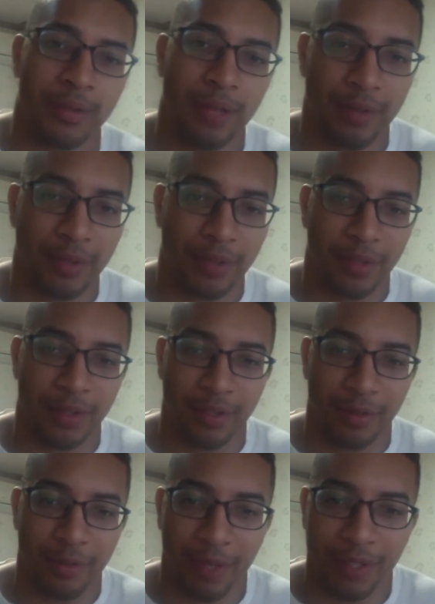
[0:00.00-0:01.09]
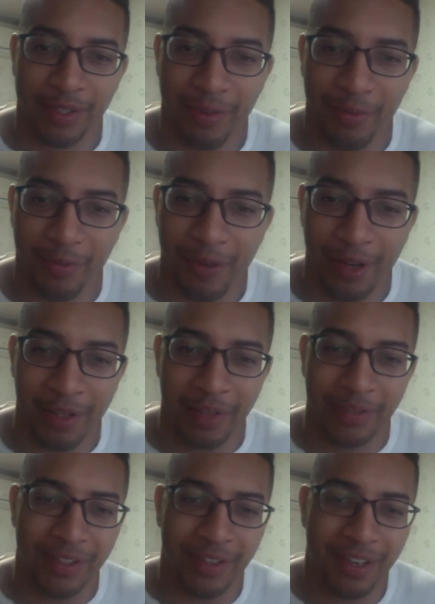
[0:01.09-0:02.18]
I was only concerned with myself before I left,
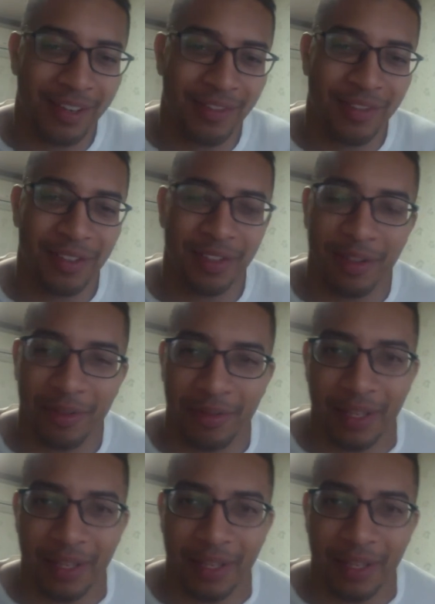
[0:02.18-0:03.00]
so I didn't really know.